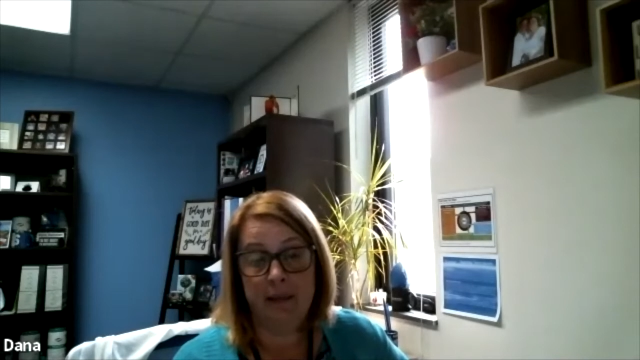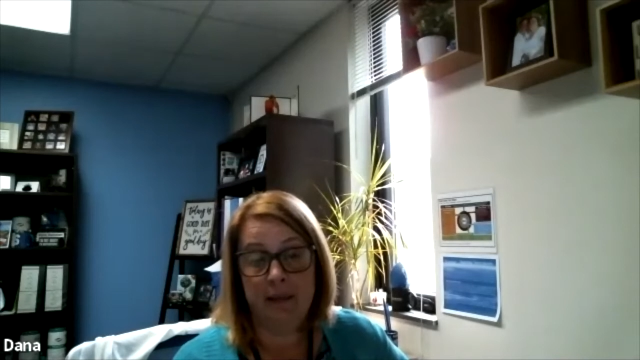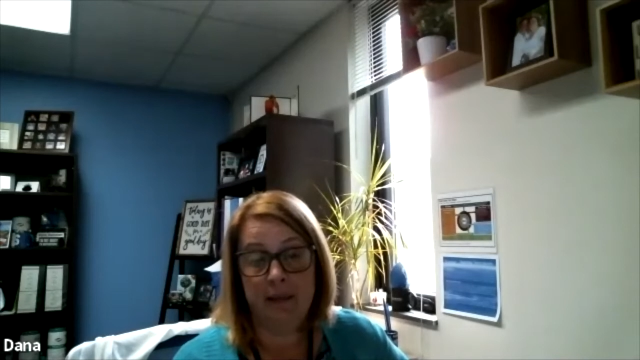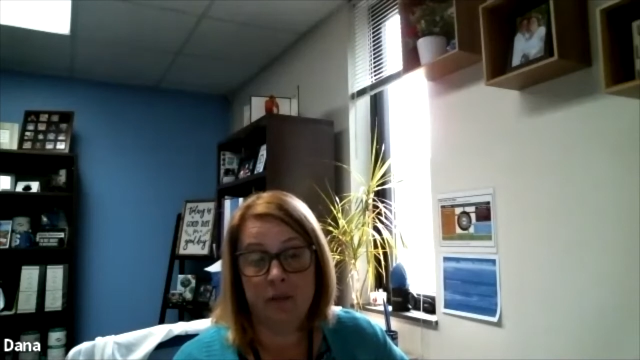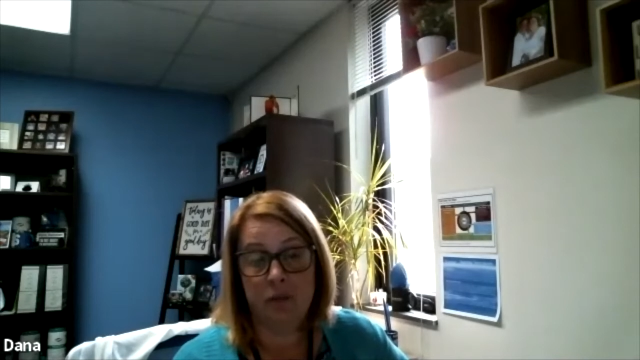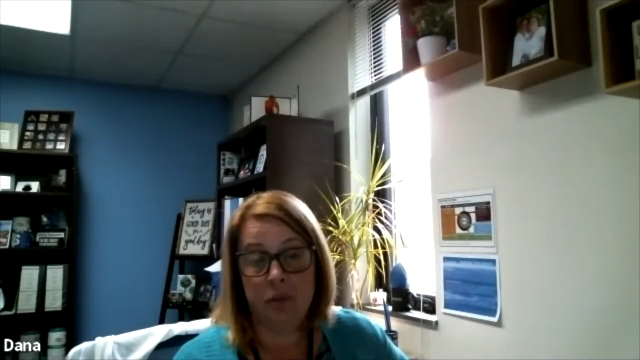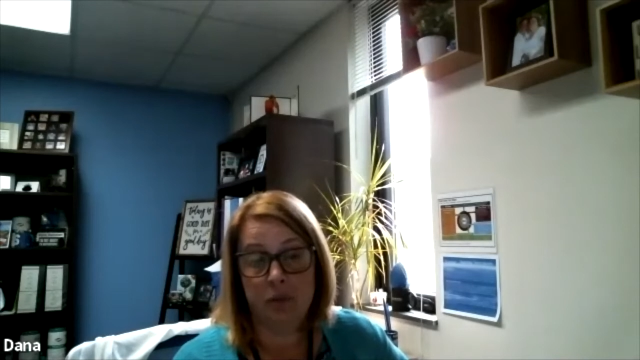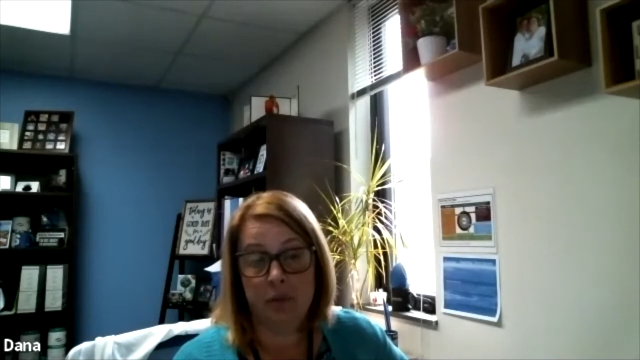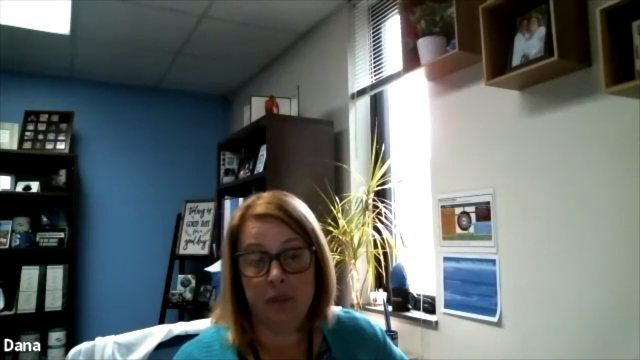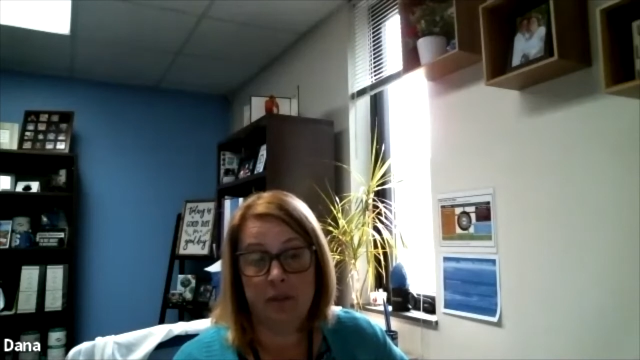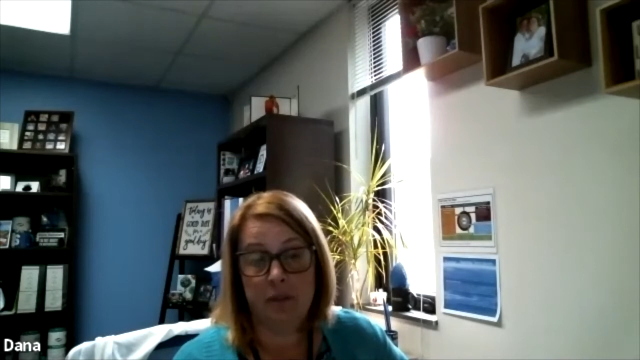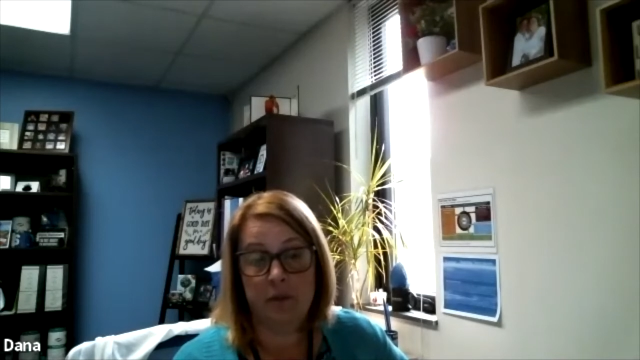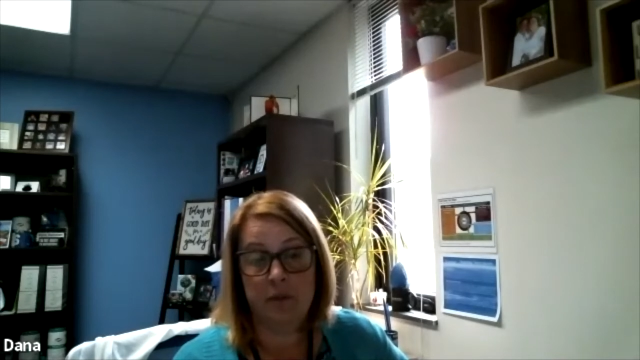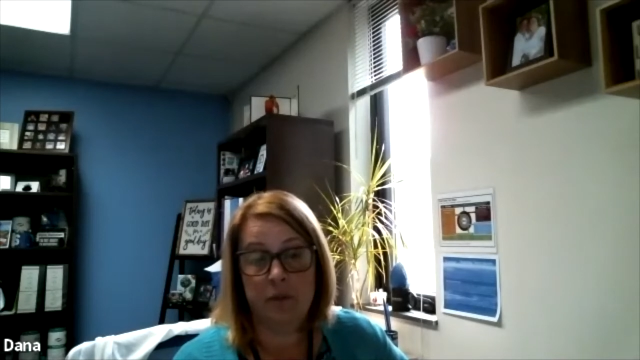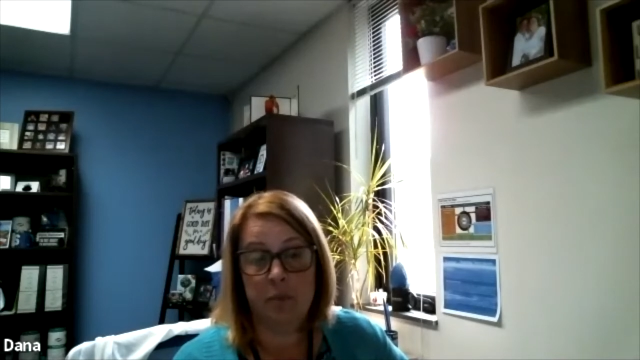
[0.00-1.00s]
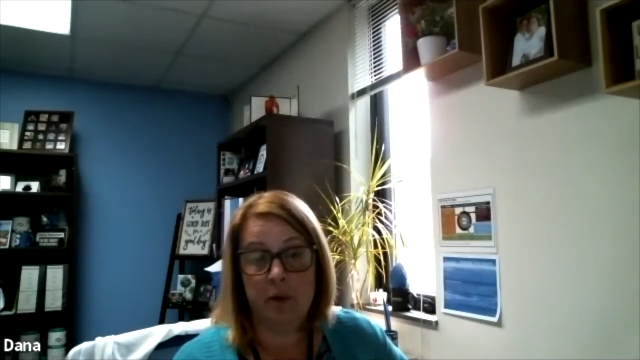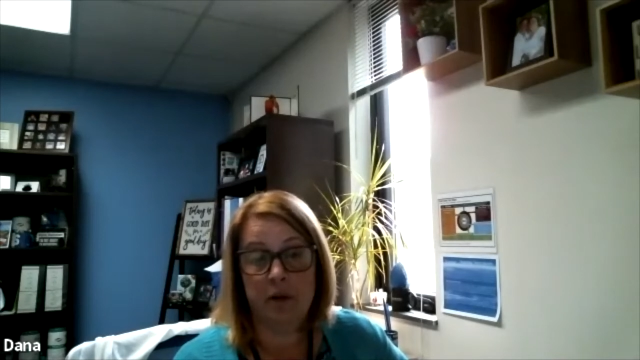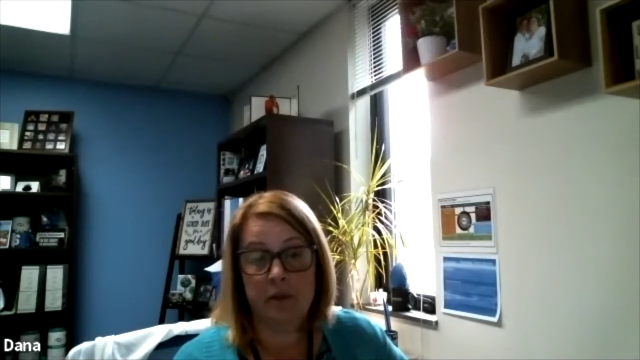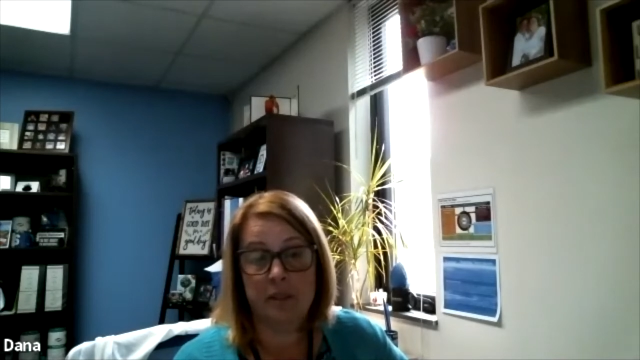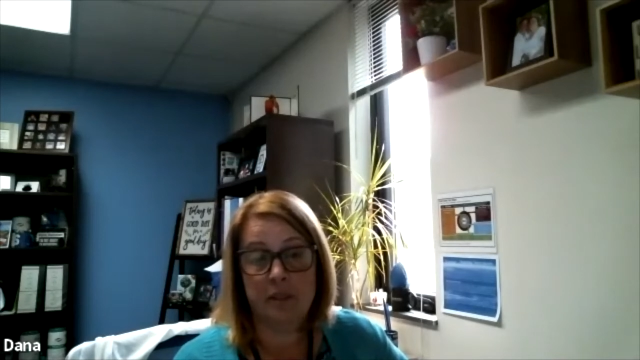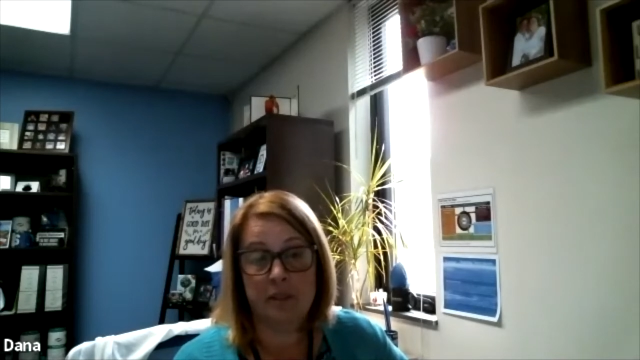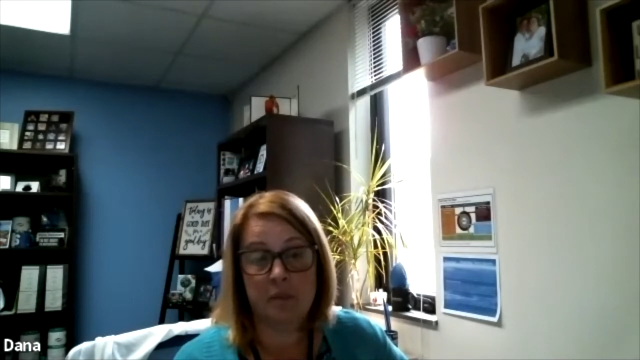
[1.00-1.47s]
that truly those who
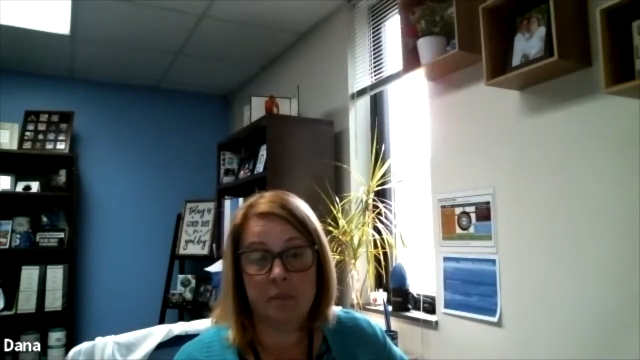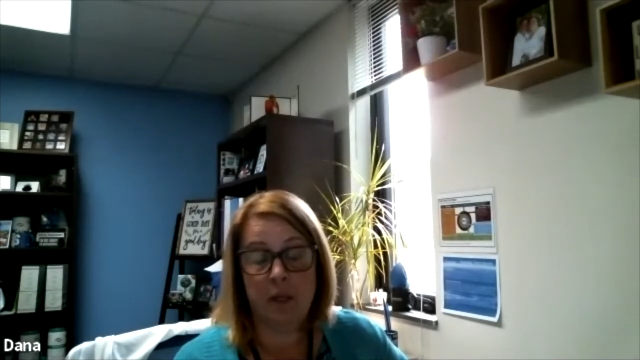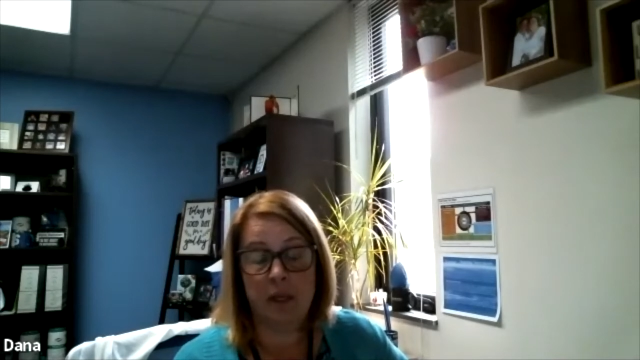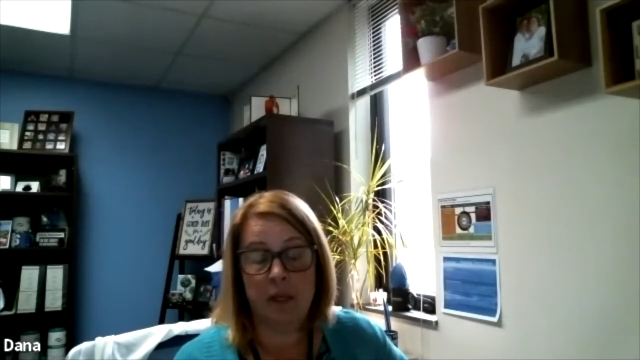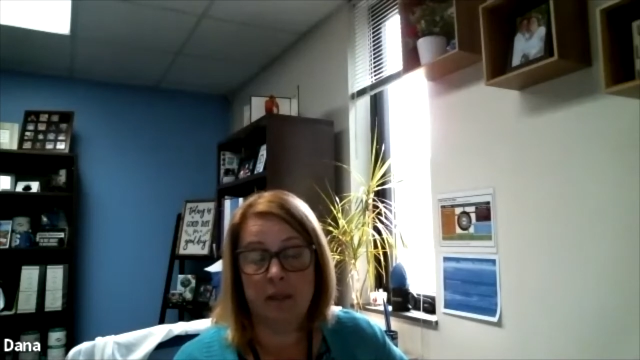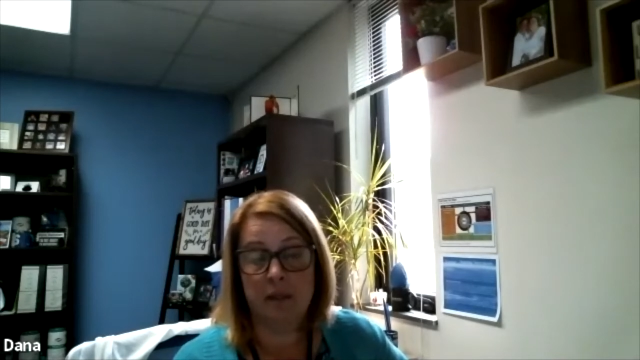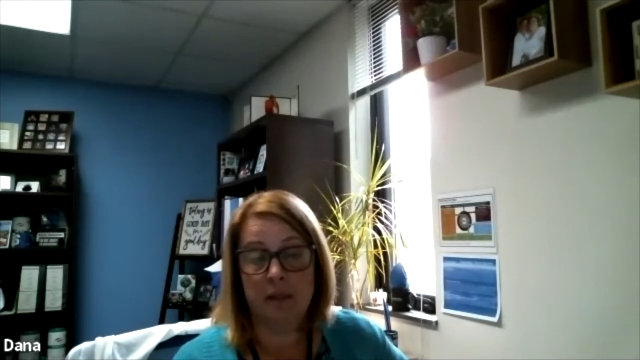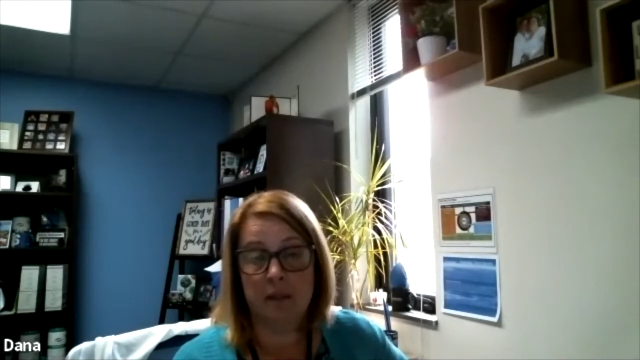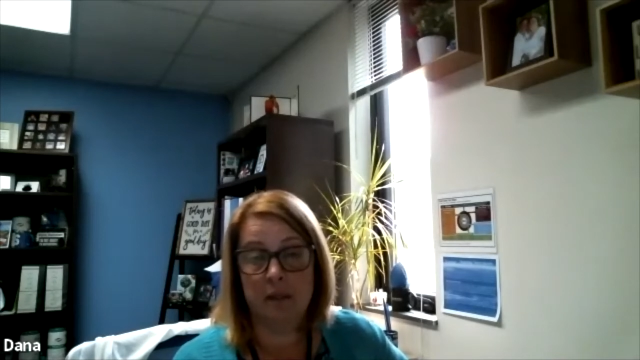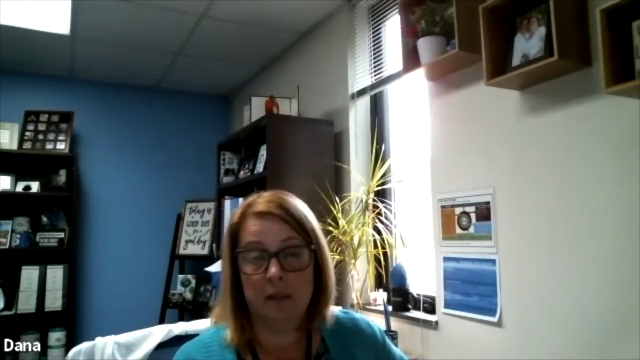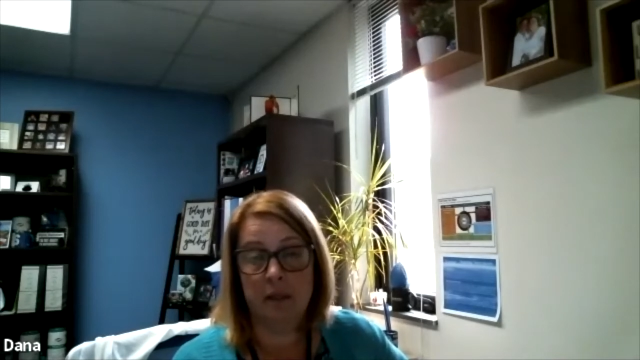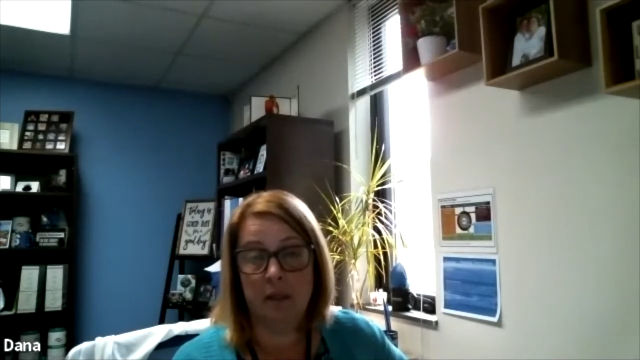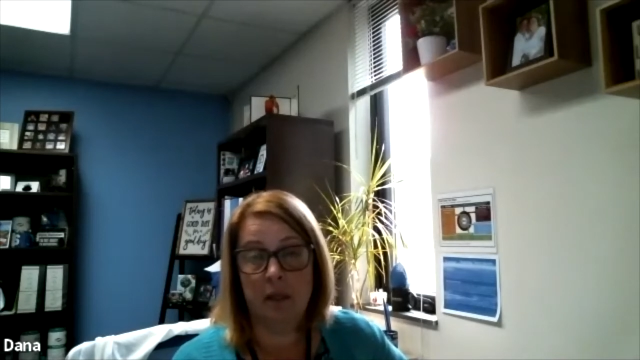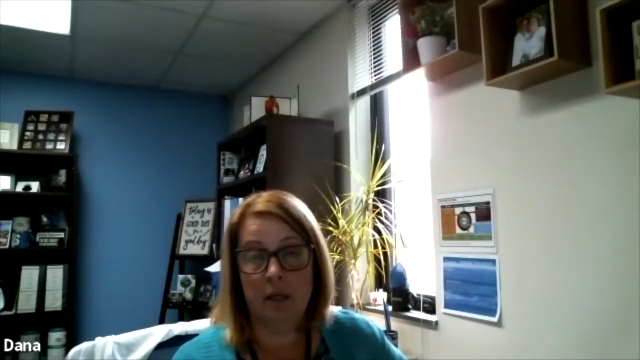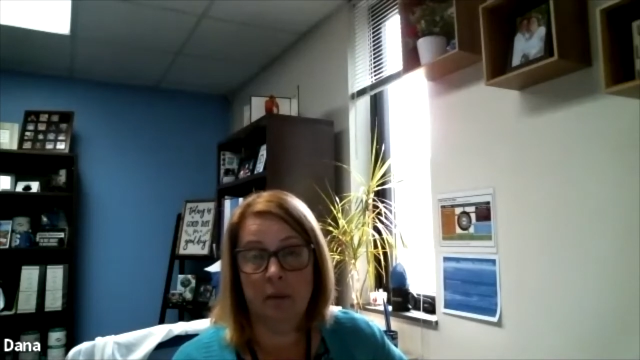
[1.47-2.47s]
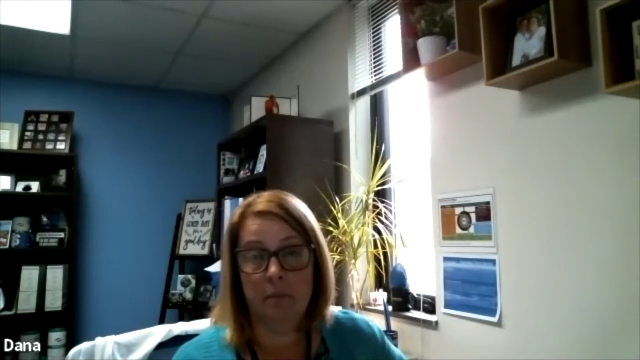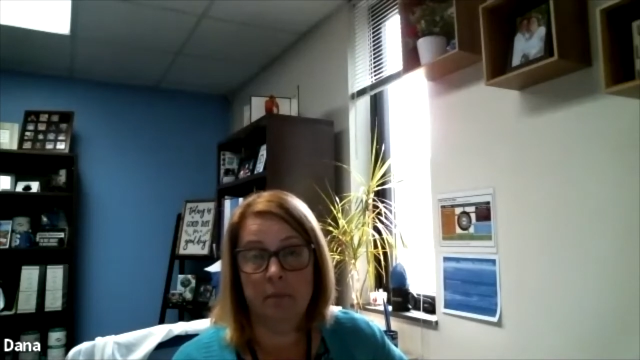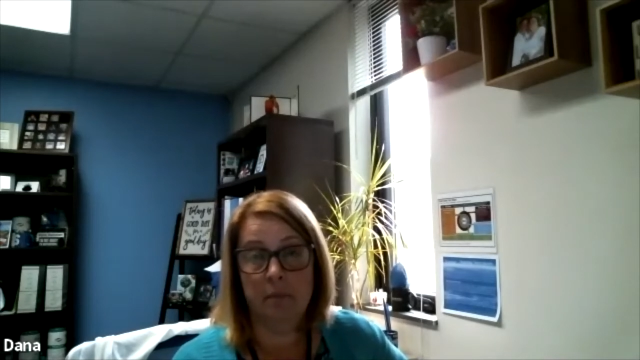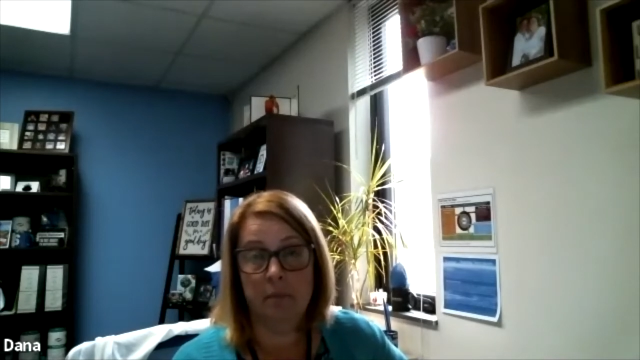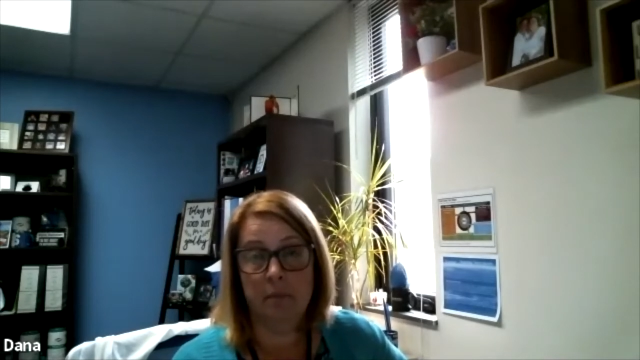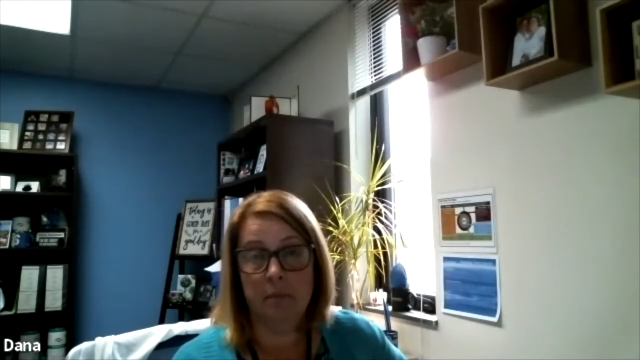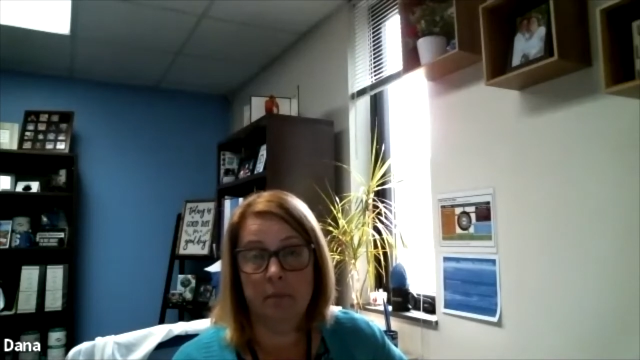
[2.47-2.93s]
participate in um,